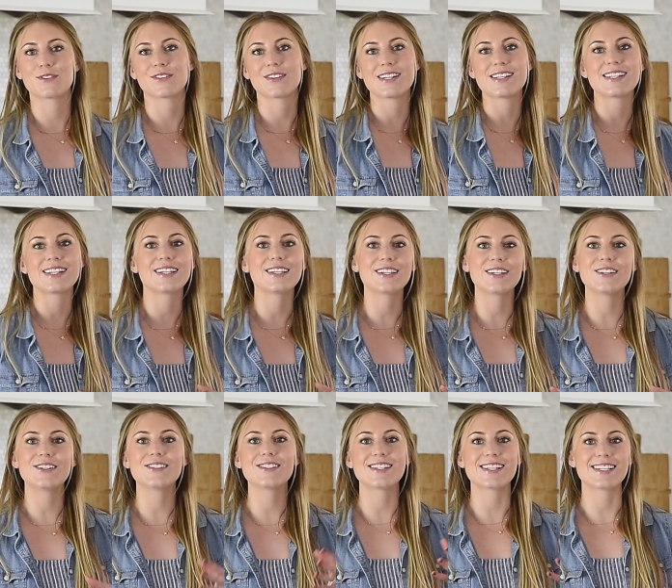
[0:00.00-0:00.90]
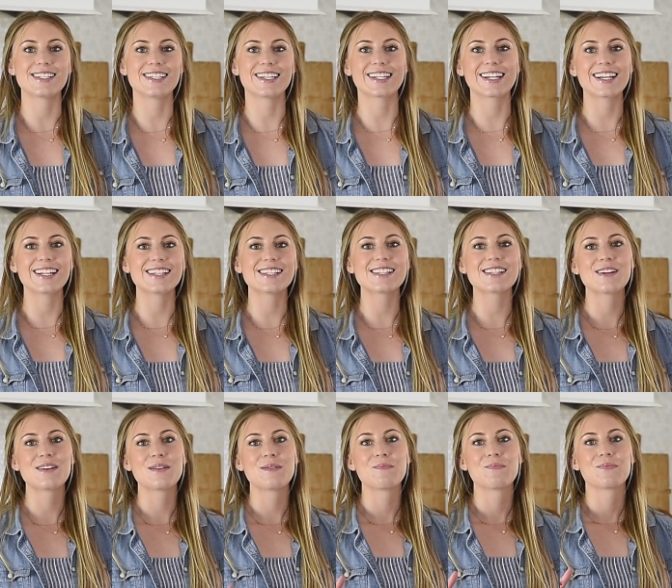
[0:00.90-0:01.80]
for raising goats and chickens.
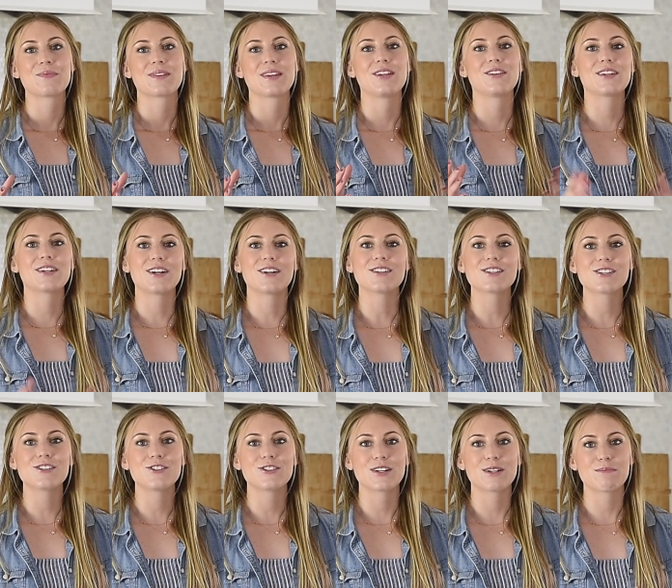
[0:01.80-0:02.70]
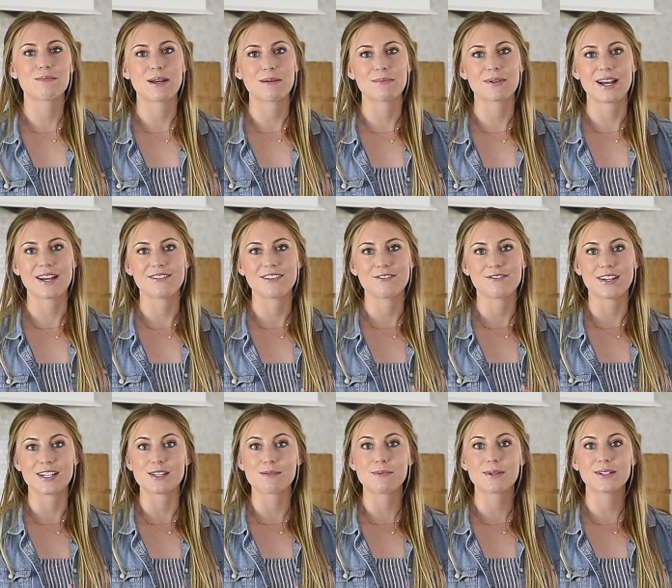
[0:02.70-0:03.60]
You can also join my private
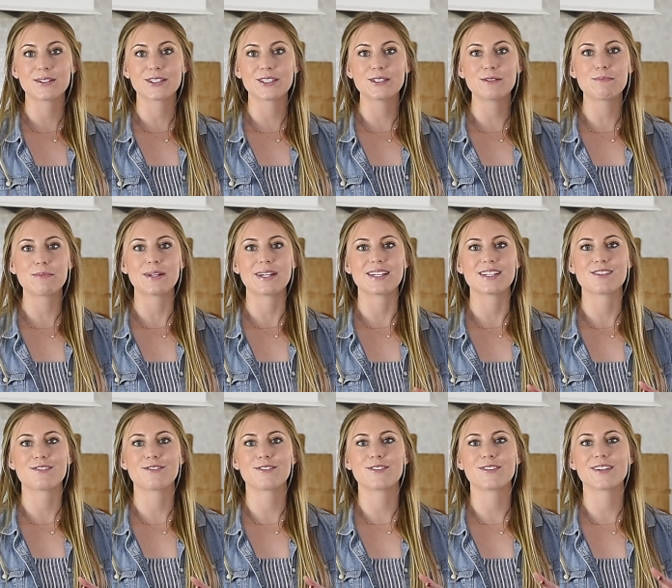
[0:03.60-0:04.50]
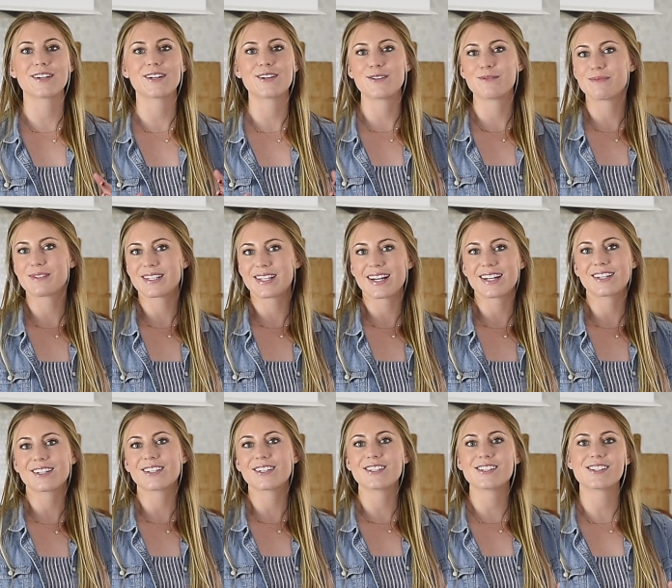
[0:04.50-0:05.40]
Facebook group. It's for
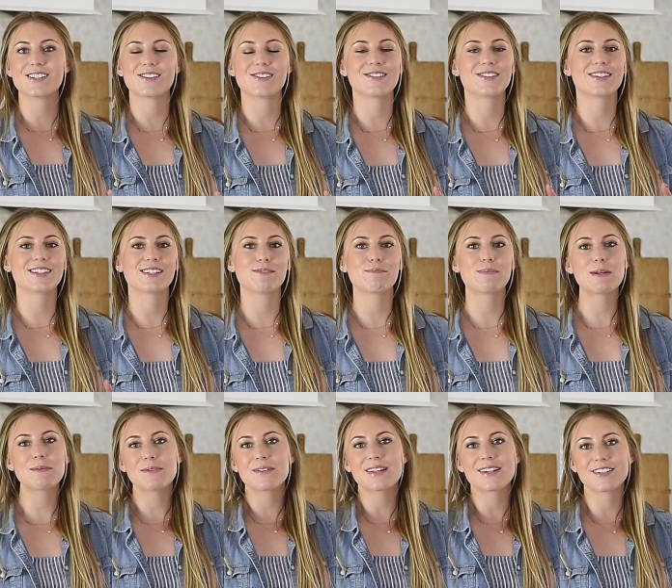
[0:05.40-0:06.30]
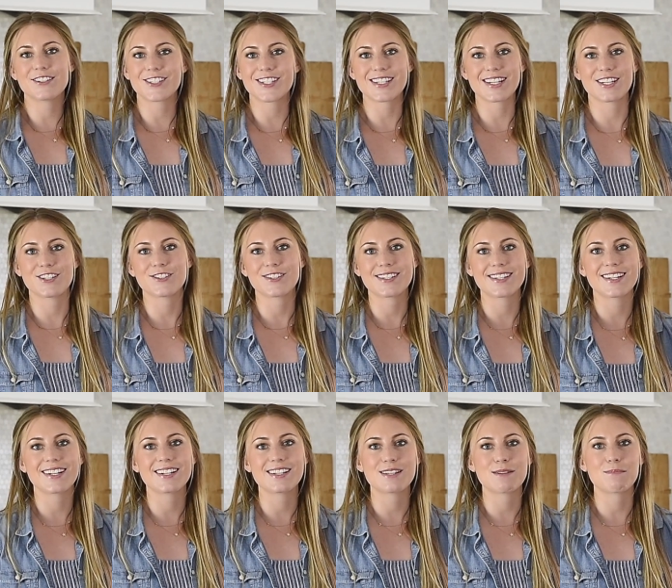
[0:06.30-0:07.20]
homesteaders or people that are just
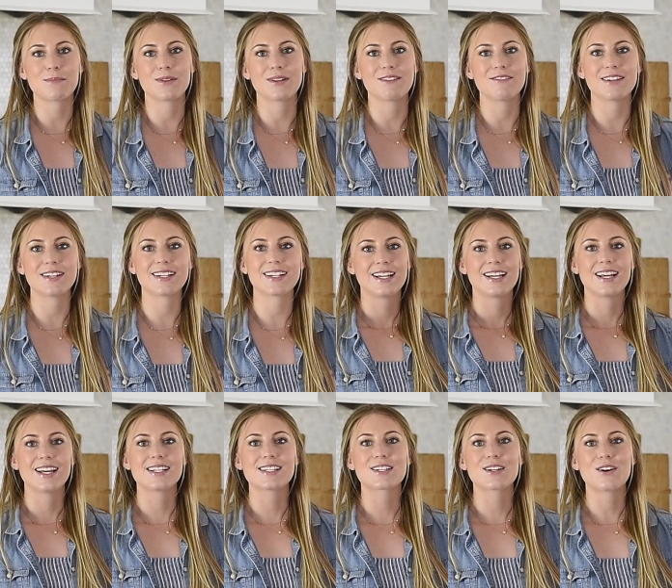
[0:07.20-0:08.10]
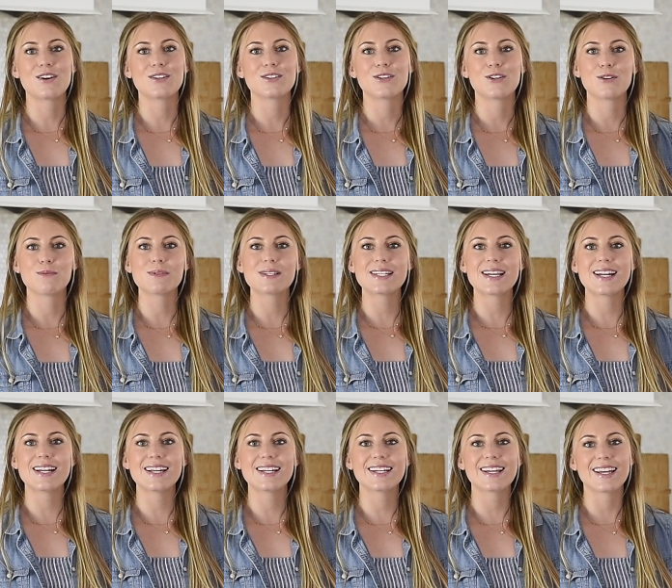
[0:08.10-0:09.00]
interested in simple living. It's called
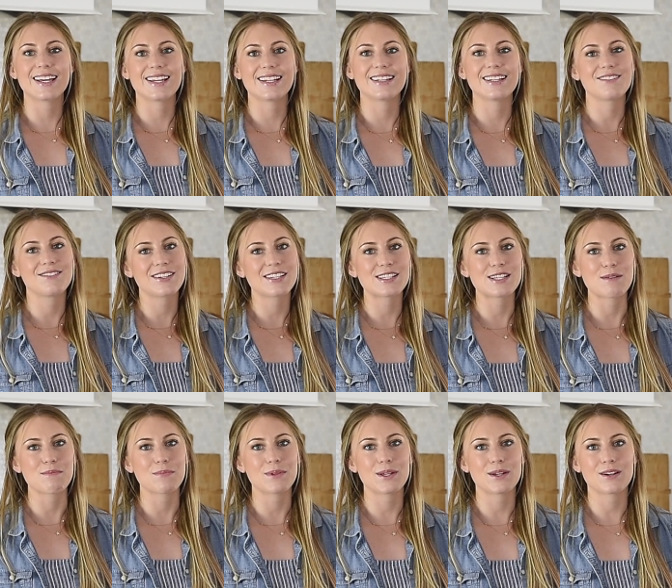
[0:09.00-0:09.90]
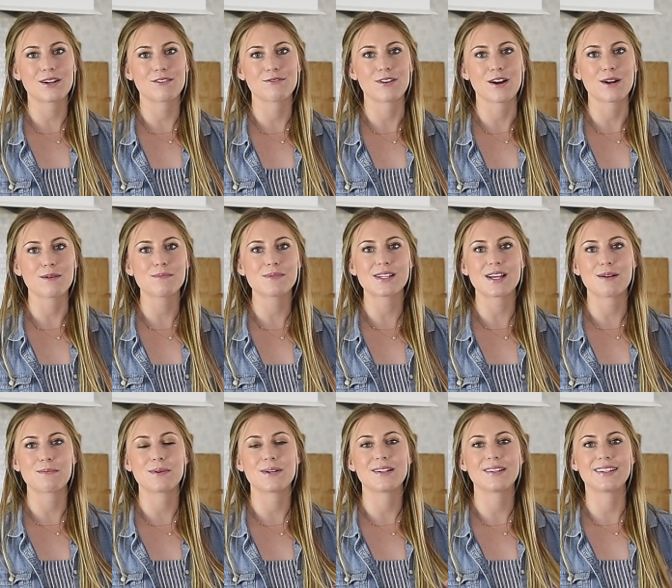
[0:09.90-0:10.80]
Homesteading and Living Simply on Our Farms.
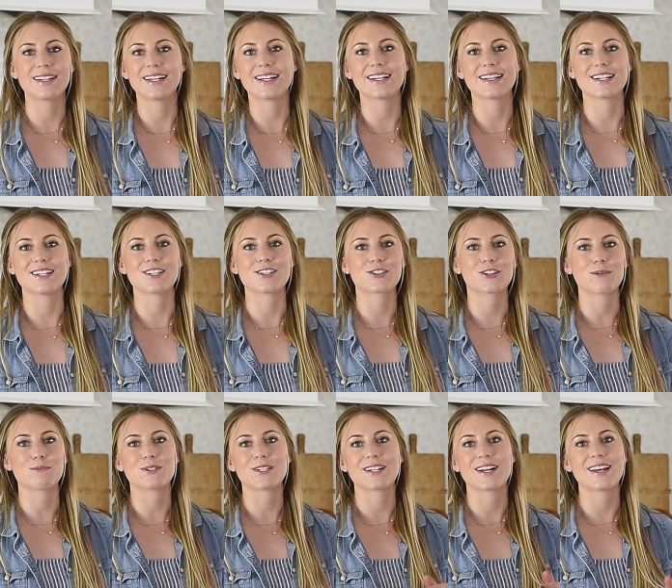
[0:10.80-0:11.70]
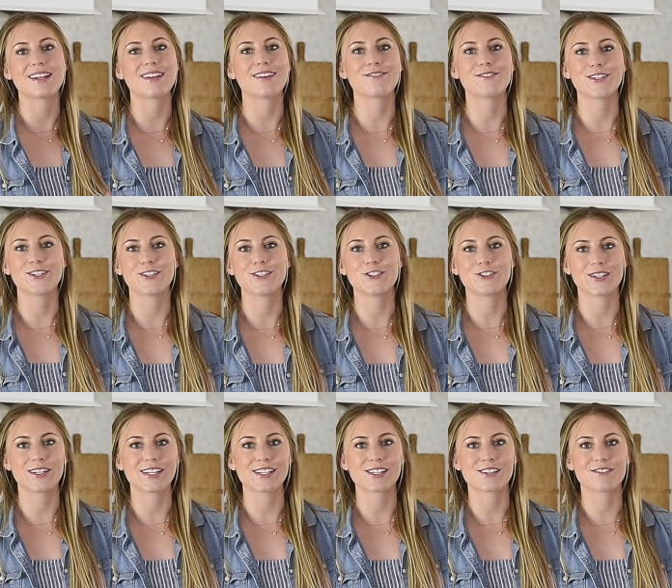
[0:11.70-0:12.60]
I'll put a link in the description. I'd love for you to
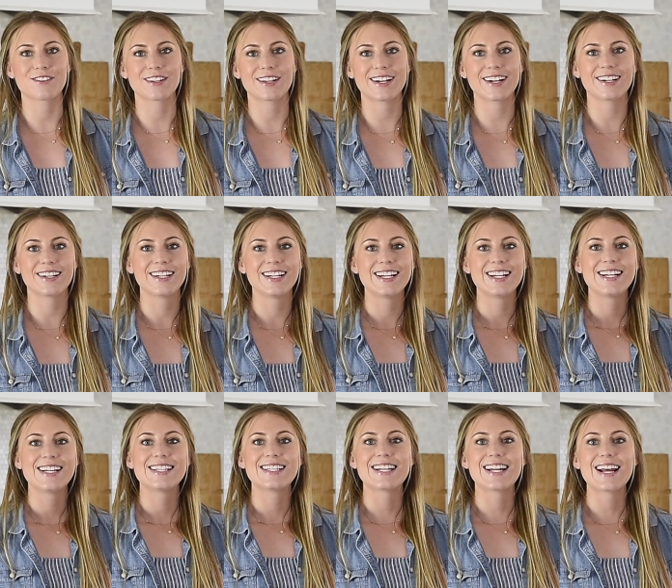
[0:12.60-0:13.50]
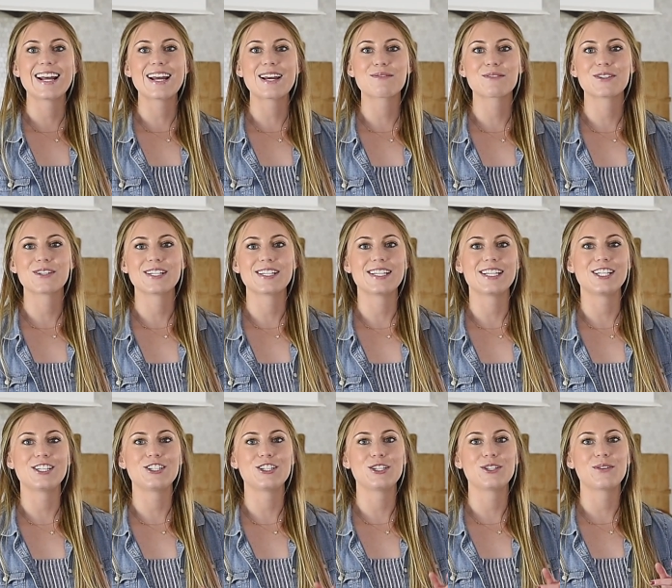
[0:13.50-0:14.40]
join us over there. Today I'm going to
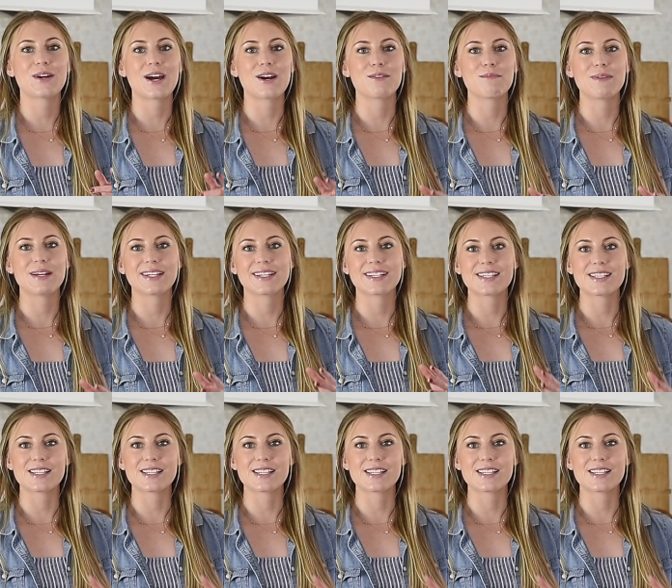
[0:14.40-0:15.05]
teach you how to make a